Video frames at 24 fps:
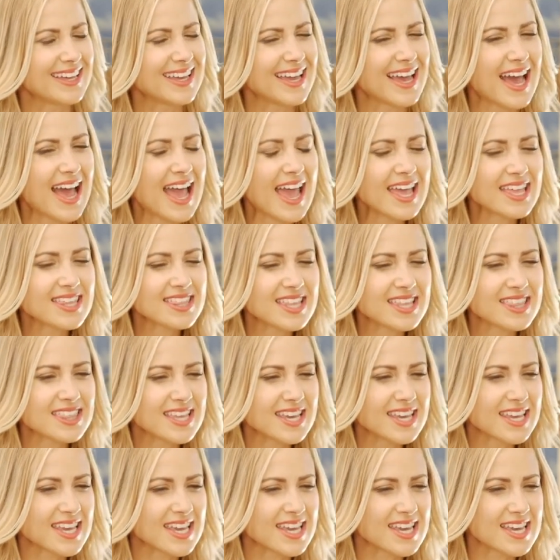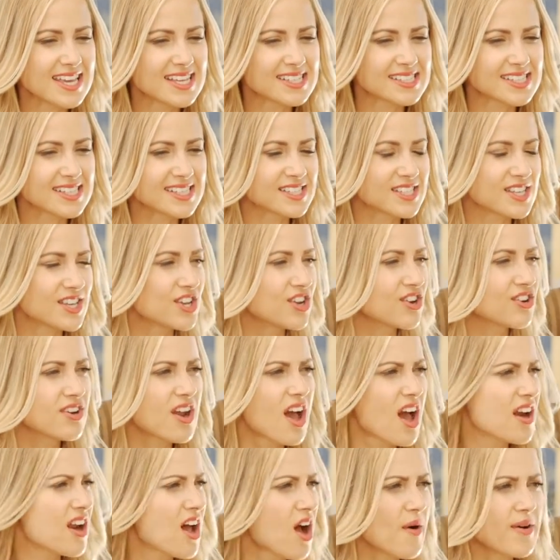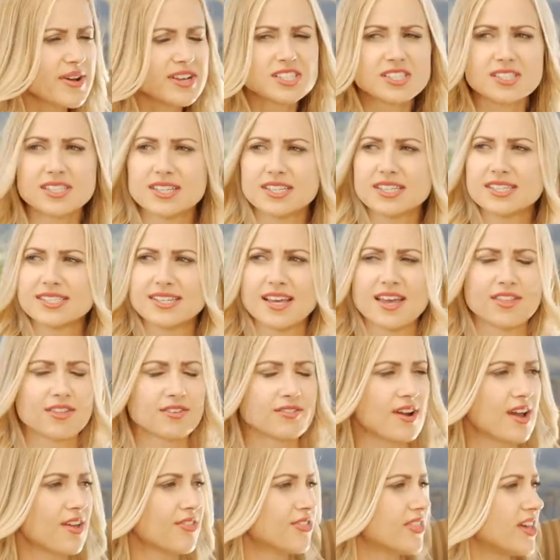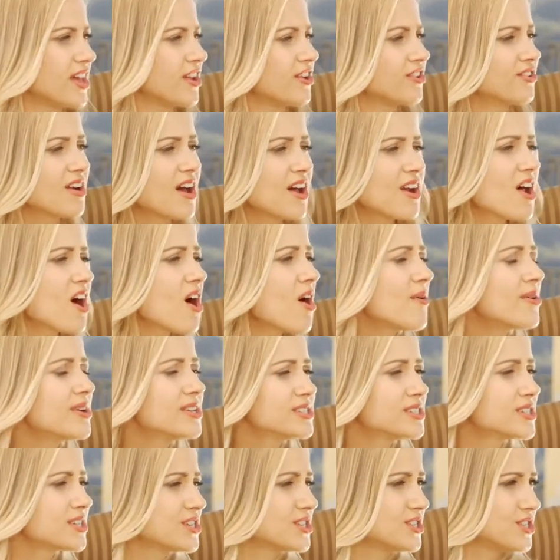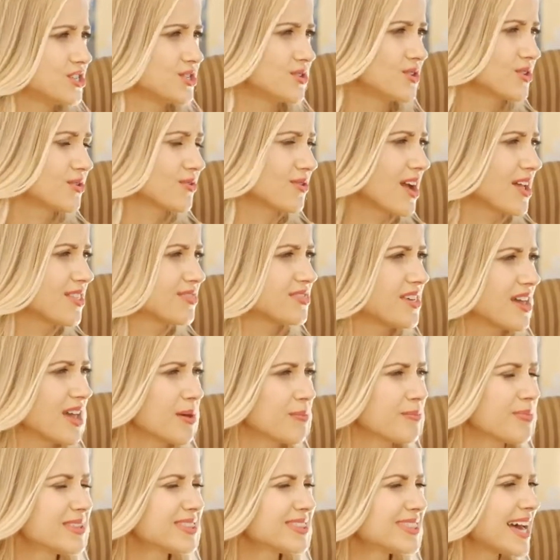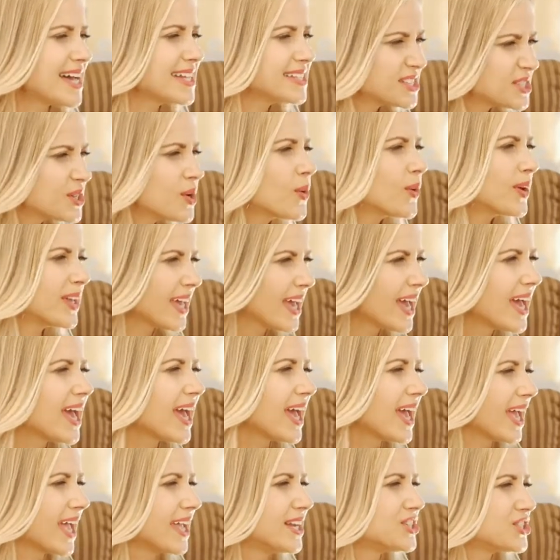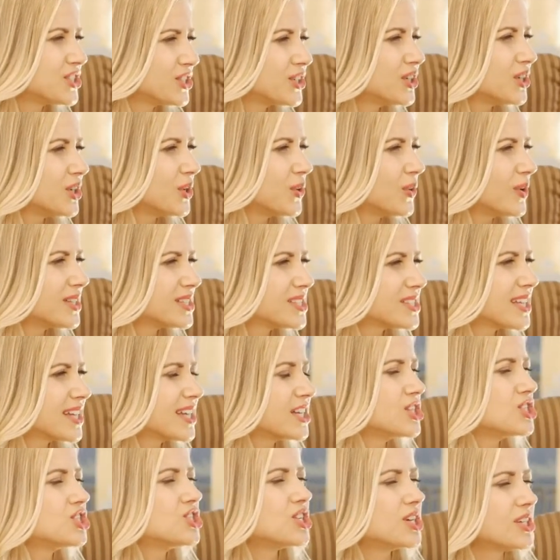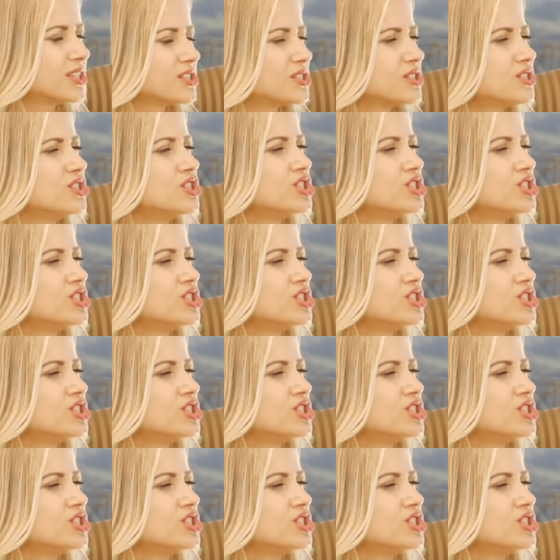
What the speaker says: Yeah, and the thing is you're not always going to say the right thing. You're not always going to do the right thing, but that's okay too. It's like just